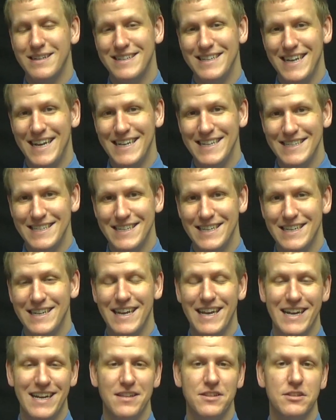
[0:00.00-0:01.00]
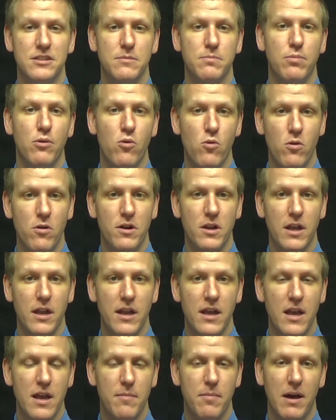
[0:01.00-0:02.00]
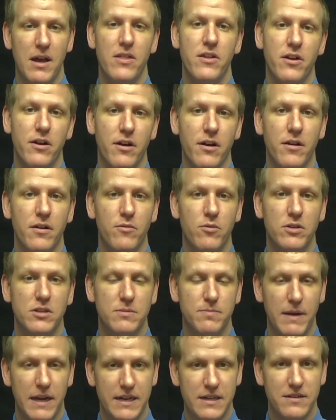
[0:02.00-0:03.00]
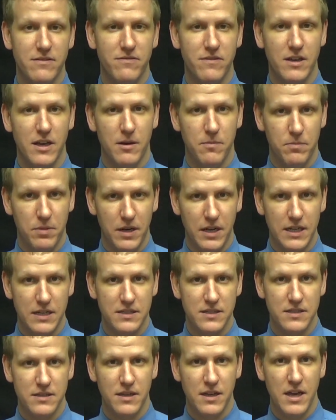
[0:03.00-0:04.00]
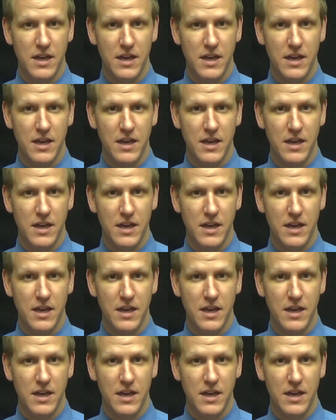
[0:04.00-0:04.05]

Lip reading: tested, and supported by their respective companies.